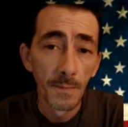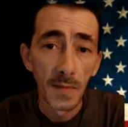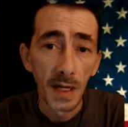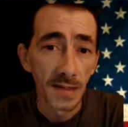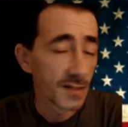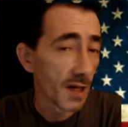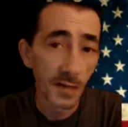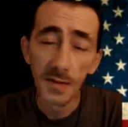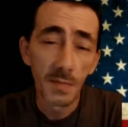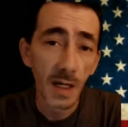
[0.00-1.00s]
It's
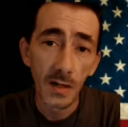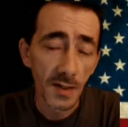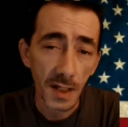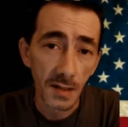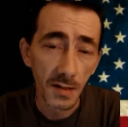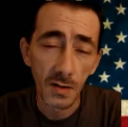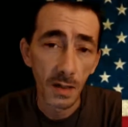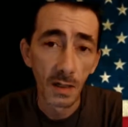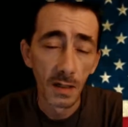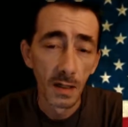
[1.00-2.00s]
not the mayor's history.
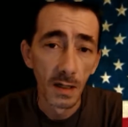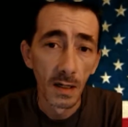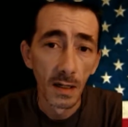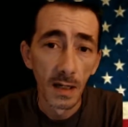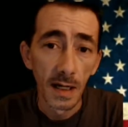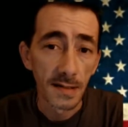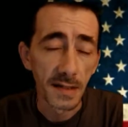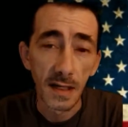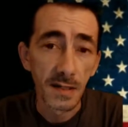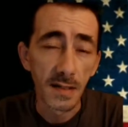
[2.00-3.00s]

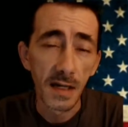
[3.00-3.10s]
It's